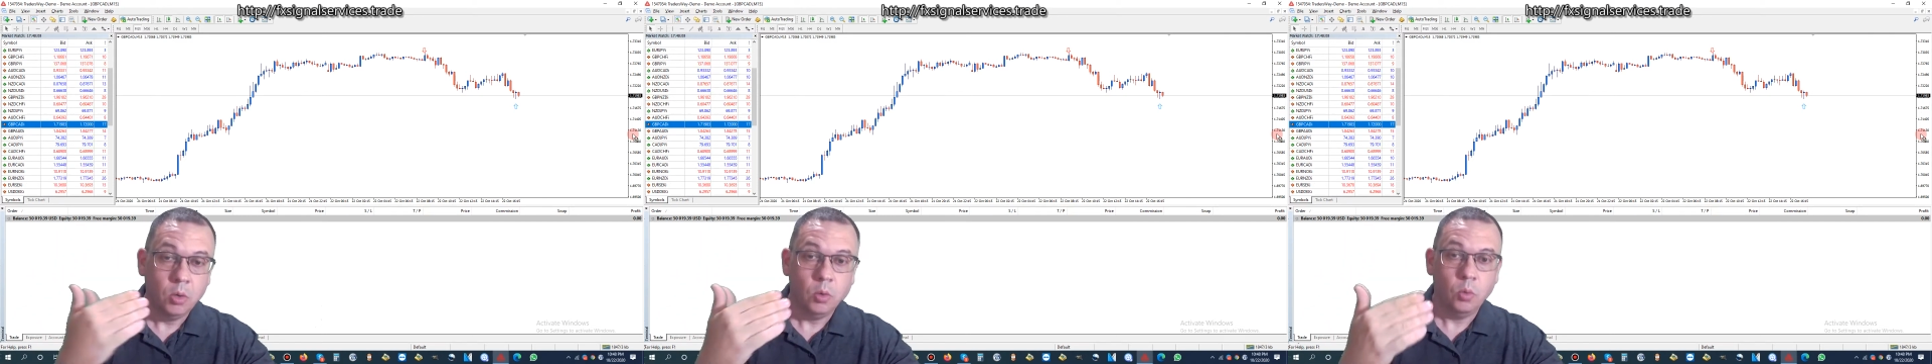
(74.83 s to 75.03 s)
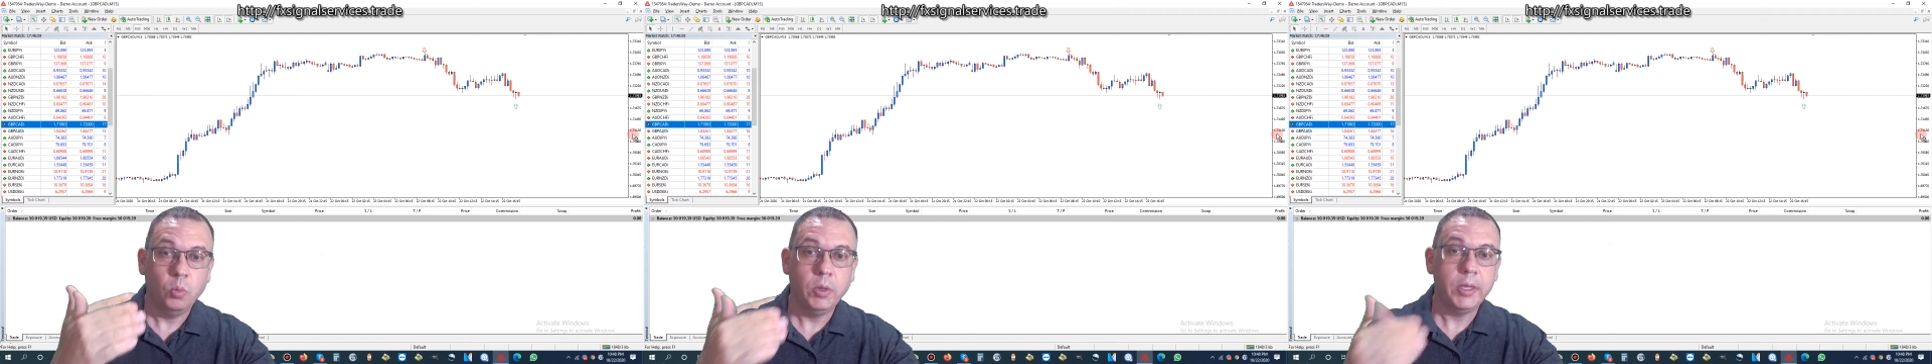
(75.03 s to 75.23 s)

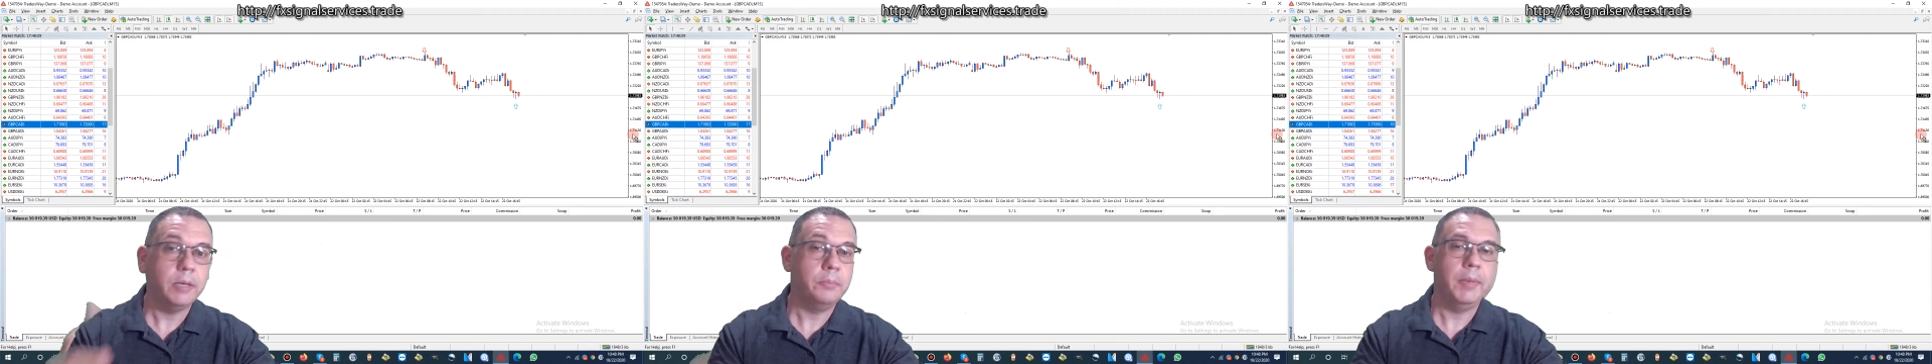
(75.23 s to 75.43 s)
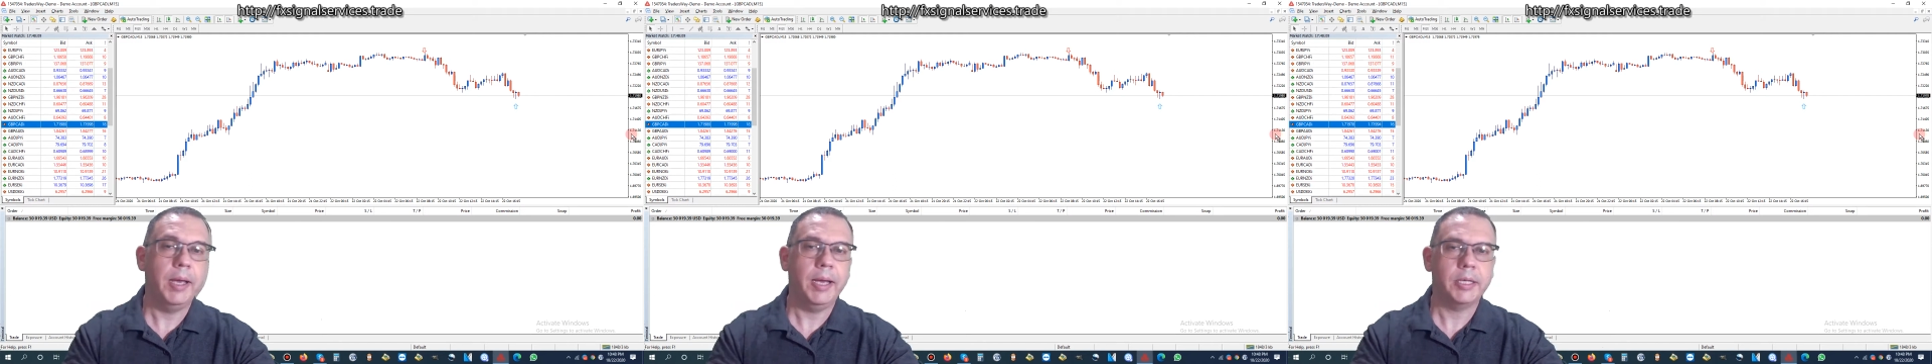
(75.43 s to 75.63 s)
we can
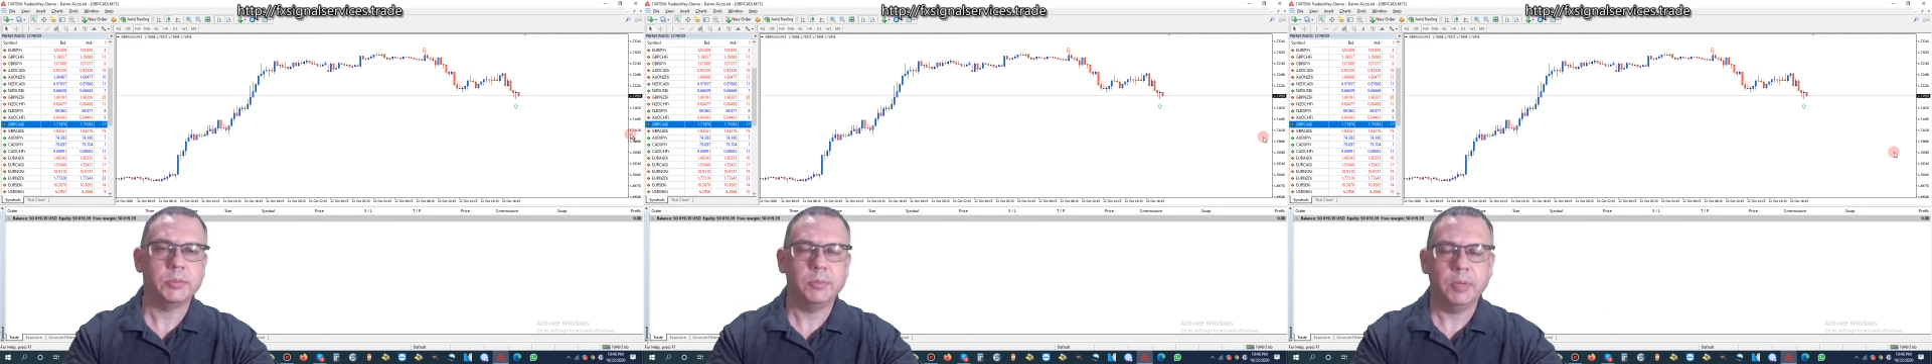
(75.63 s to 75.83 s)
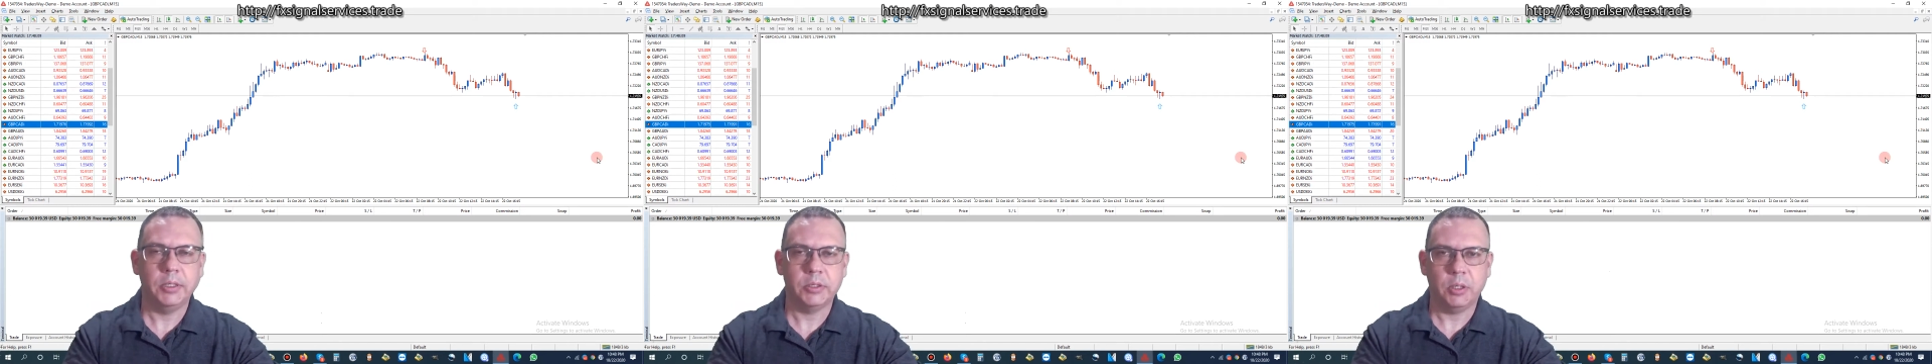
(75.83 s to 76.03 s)

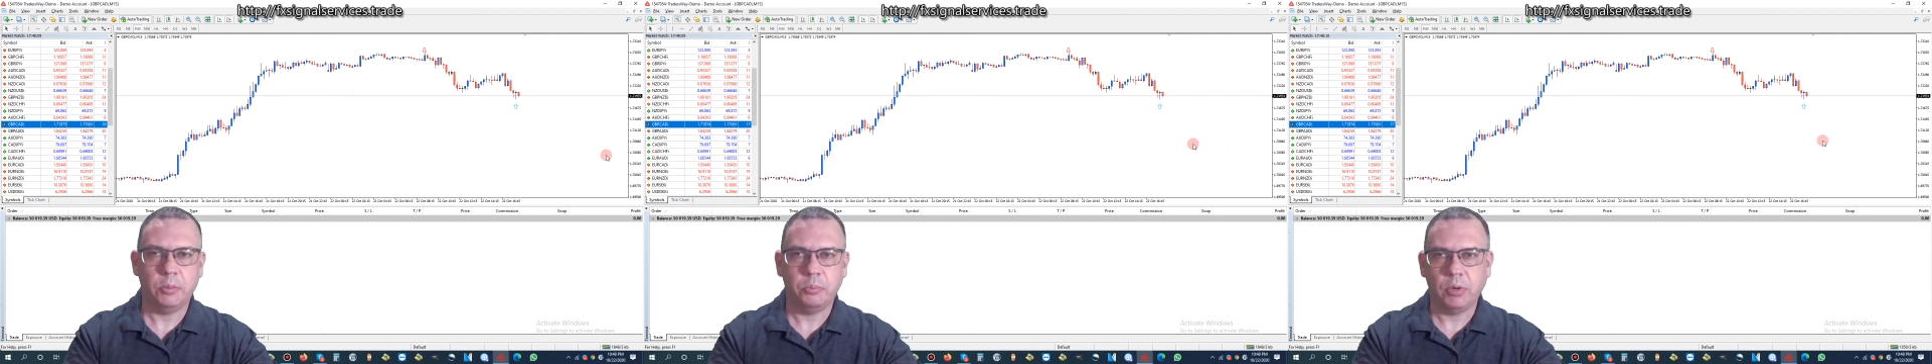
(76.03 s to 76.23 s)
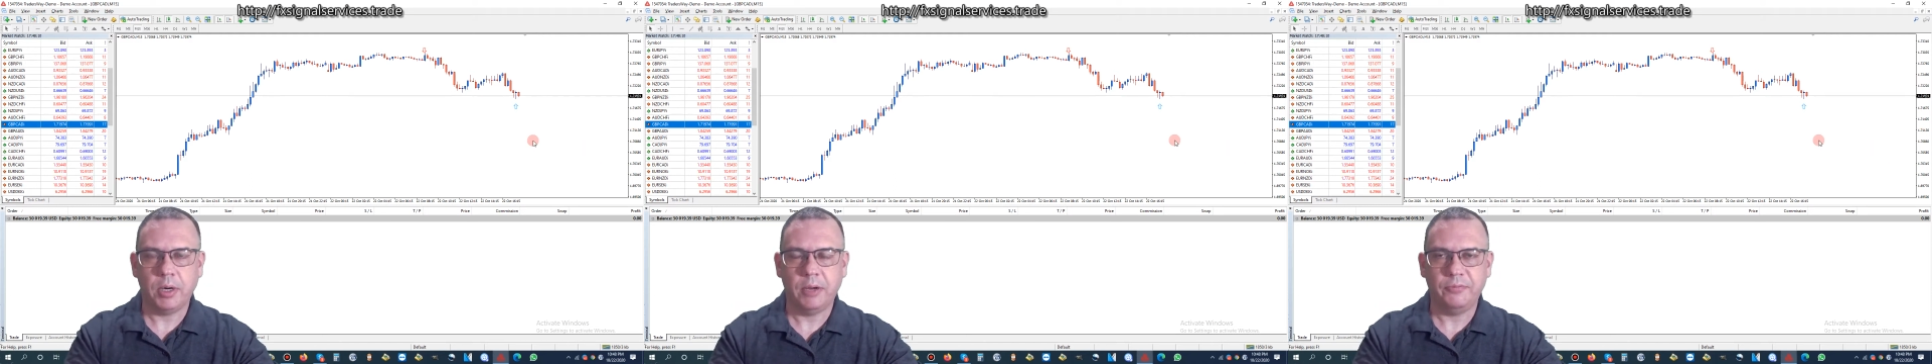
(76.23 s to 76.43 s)
maximize our
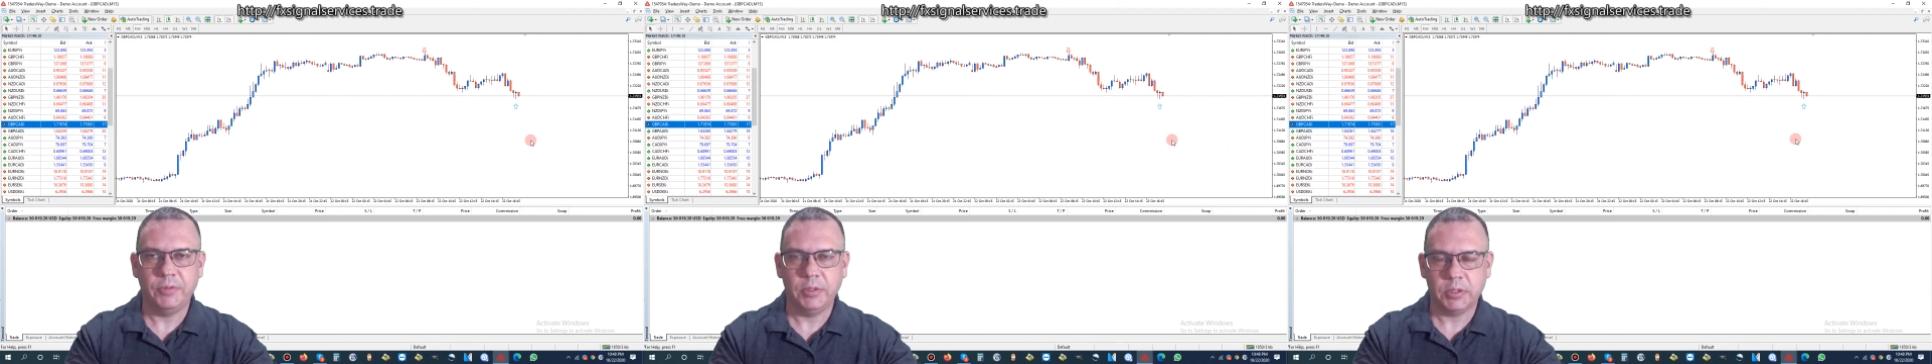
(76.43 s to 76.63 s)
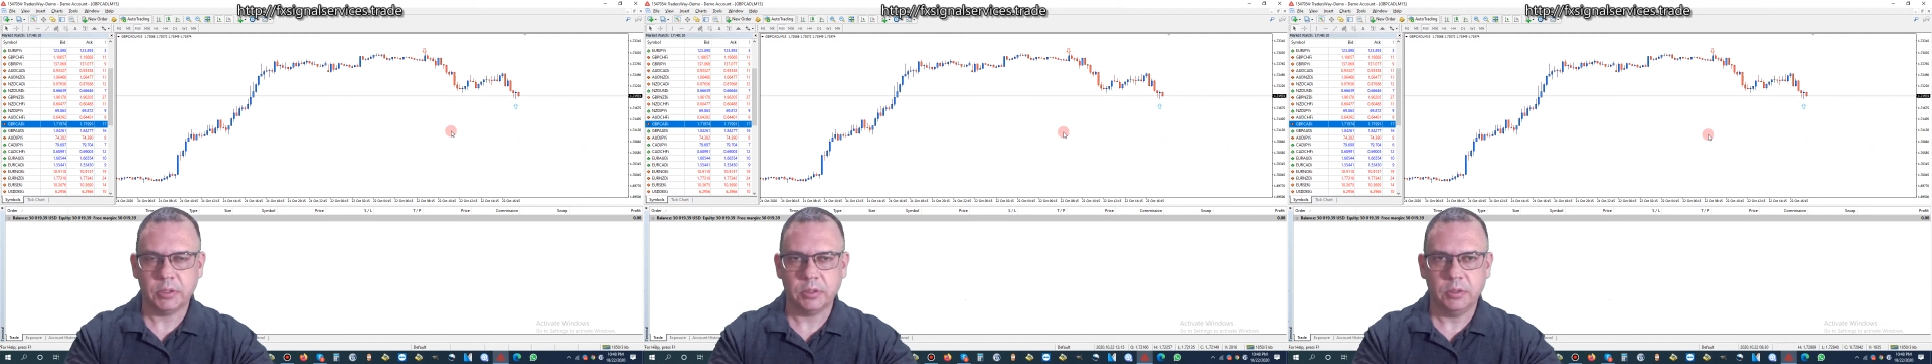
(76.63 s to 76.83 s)

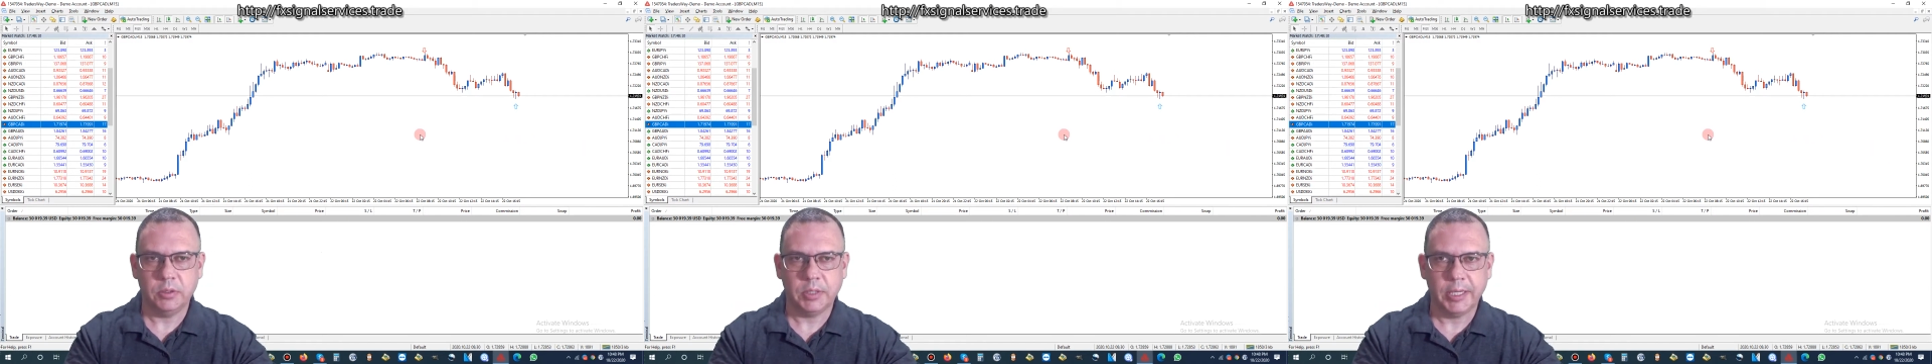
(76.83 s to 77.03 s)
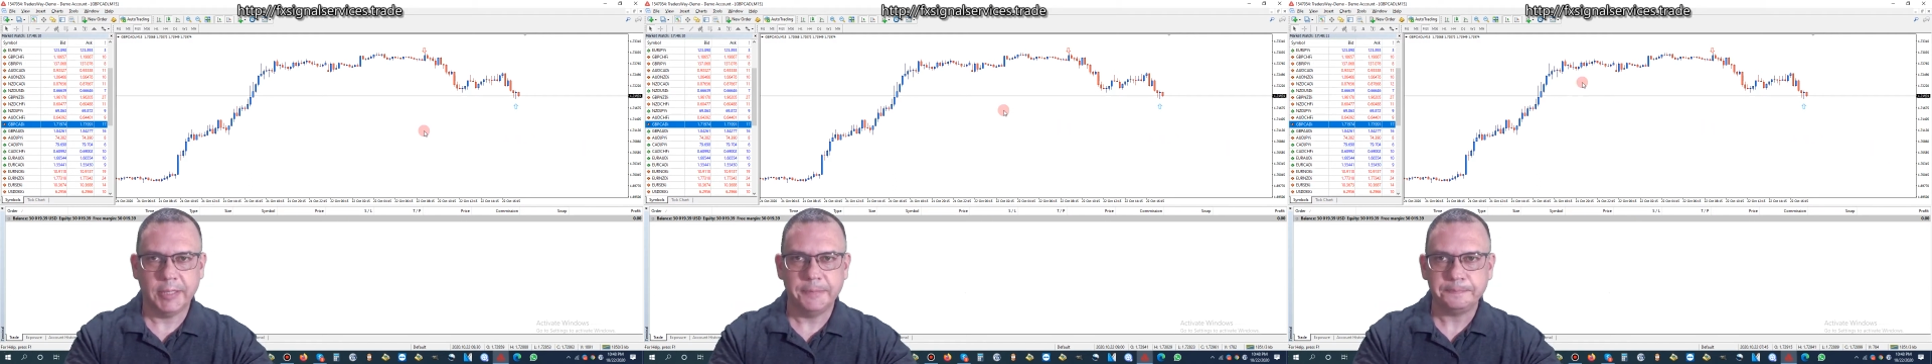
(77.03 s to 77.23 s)
profits. Okay,